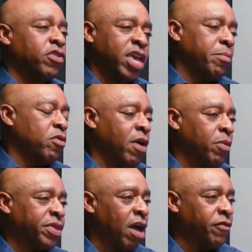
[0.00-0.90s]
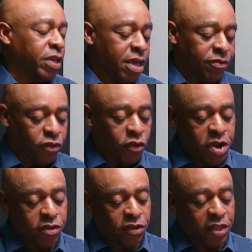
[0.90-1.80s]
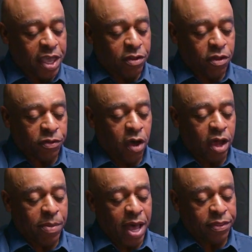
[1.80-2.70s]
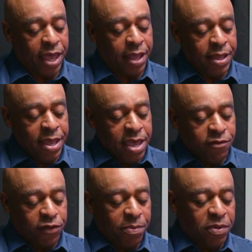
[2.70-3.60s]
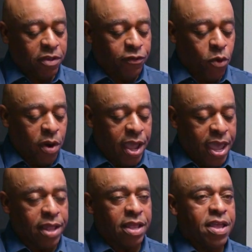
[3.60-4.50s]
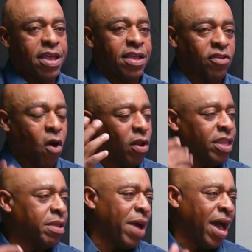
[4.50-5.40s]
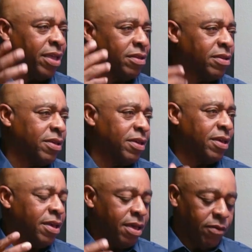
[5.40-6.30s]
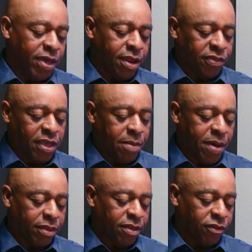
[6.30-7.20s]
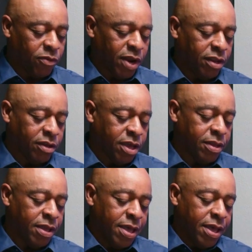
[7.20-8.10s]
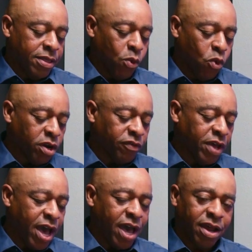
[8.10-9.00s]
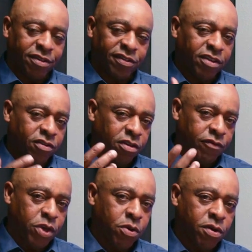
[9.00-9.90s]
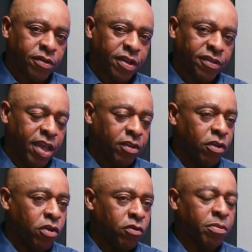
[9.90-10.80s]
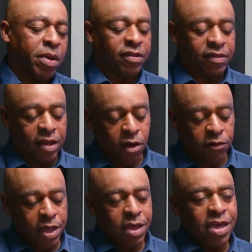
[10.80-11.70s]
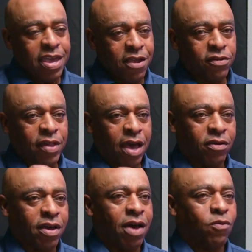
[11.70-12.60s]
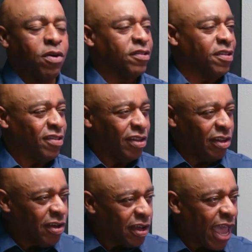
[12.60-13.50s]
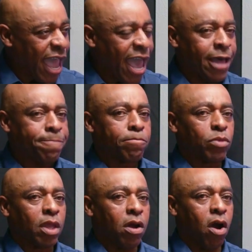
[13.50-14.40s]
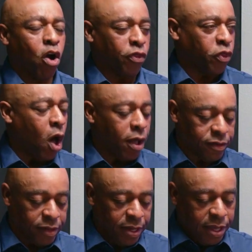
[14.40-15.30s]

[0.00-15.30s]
You can't move on without forgiveness. So here's a thing, a thought about that. In Philippians 4 8, it's all in the mind. And we got to think about this. And when I look at the Word of God, I say to the viewers, I say to you, to myself, here's how God wants us to look at our thoughts.